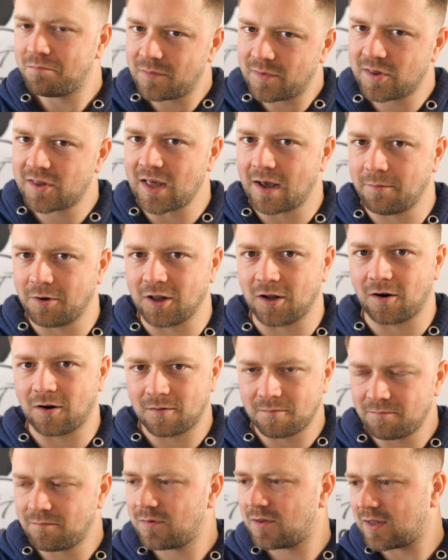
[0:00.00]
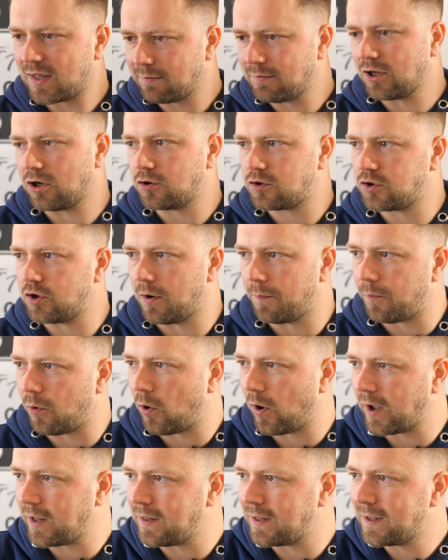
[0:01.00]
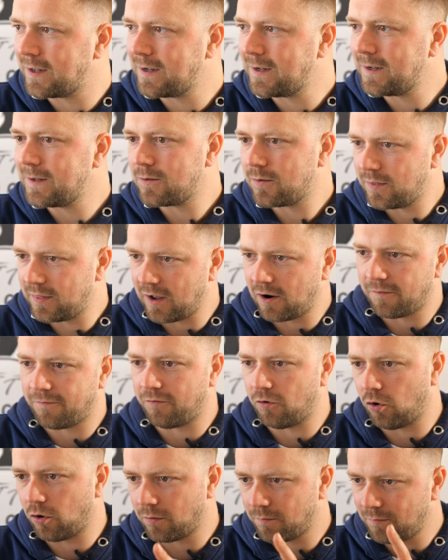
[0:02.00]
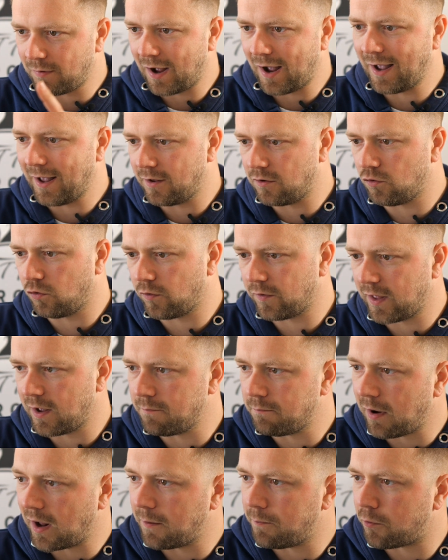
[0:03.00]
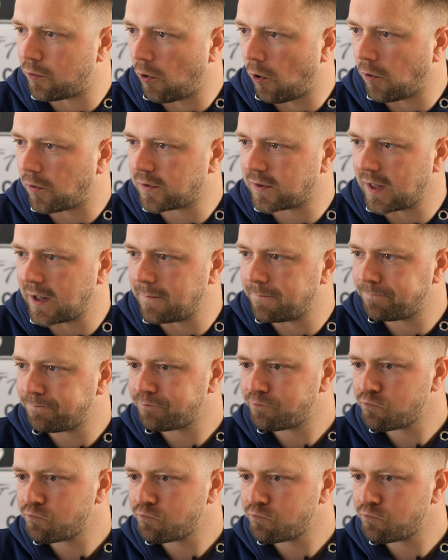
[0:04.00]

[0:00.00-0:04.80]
similar to a point, therefore I adore them by proxy.